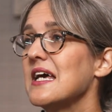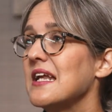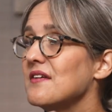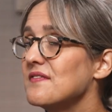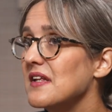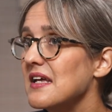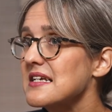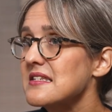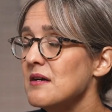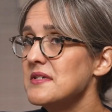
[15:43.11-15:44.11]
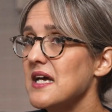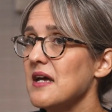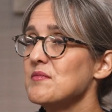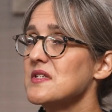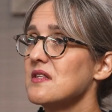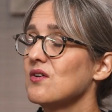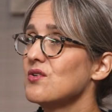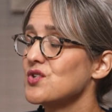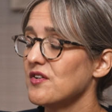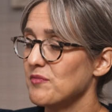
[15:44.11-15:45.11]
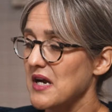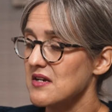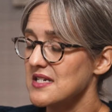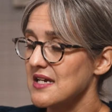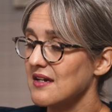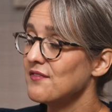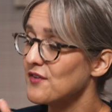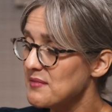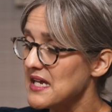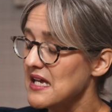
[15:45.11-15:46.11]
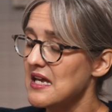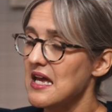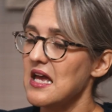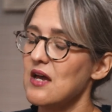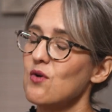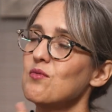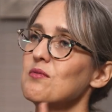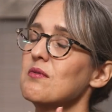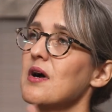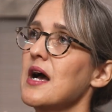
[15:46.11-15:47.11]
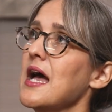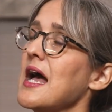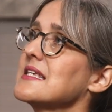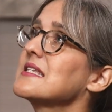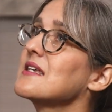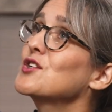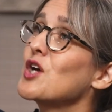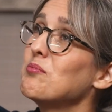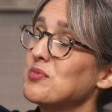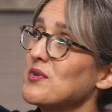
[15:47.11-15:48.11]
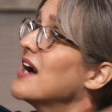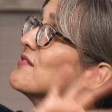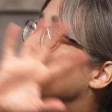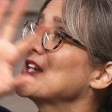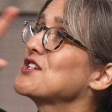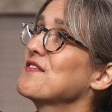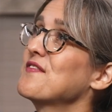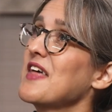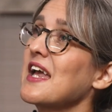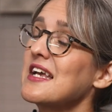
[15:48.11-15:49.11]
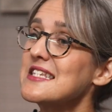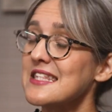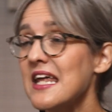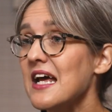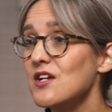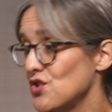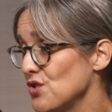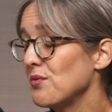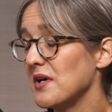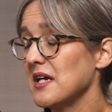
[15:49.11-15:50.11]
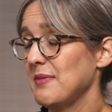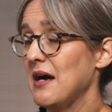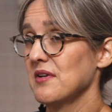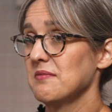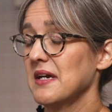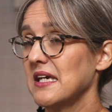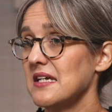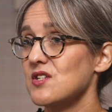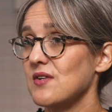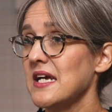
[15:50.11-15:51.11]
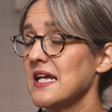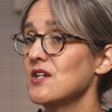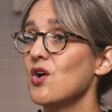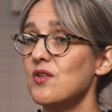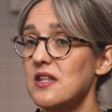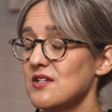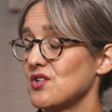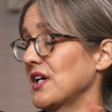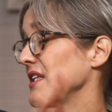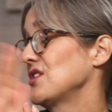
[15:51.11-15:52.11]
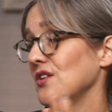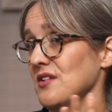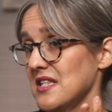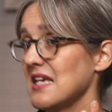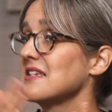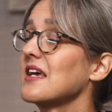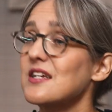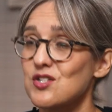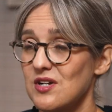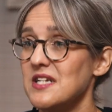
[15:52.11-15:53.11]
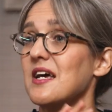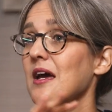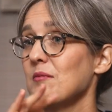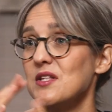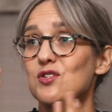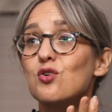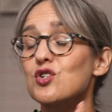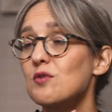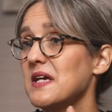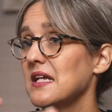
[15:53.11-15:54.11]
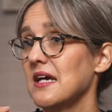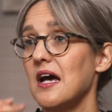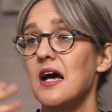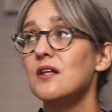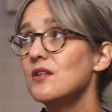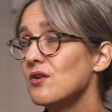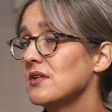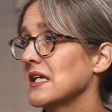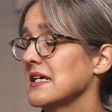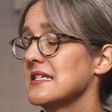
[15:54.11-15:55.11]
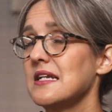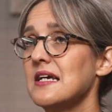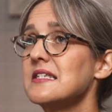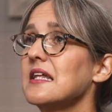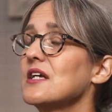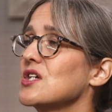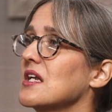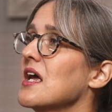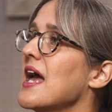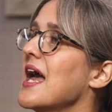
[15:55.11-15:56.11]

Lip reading: And I feel like sometimes the culture of parenting, for me, has such a broad range of things that I do worry about with my kids, right? And I know that these are concerns, things like screen time and social media and loneliness and isolation.